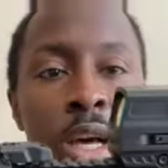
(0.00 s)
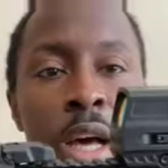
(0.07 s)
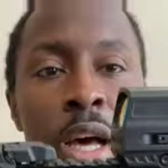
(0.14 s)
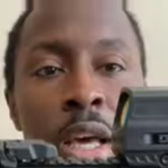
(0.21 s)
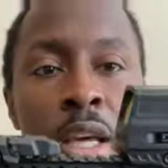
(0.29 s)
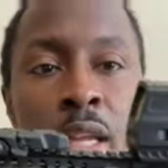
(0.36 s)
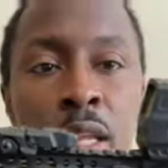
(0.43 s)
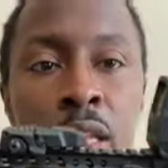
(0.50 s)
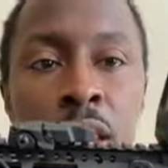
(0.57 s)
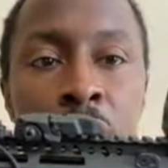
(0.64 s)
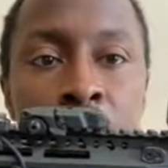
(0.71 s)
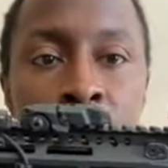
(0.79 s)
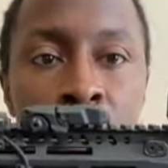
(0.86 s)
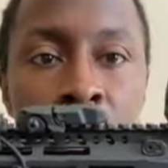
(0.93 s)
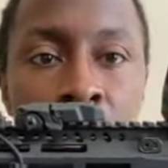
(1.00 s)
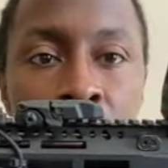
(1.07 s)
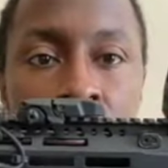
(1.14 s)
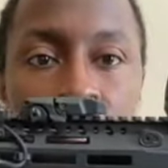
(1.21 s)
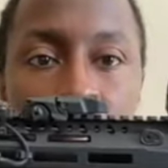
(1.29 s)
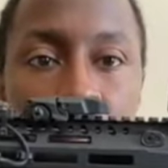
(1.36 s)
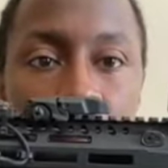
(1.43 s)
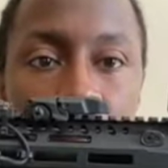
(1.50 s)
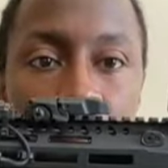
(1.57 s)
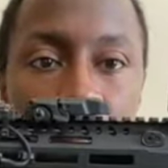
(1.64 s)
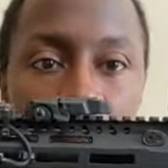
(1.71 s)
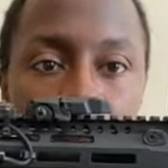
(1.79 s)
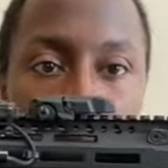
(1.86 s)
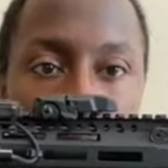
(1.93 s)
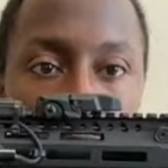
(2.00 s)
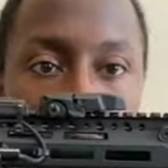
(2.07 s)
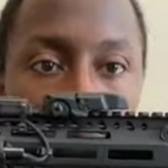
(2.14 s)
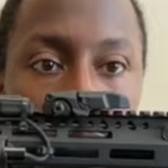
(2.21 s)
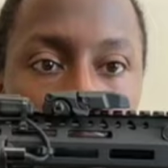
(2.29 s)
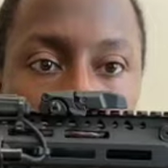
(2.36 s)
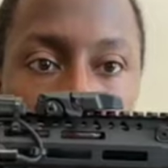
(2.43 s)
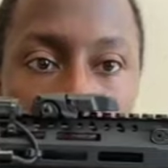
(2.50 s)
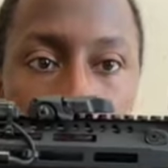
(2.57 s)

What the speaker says: got anything to say, this is angled.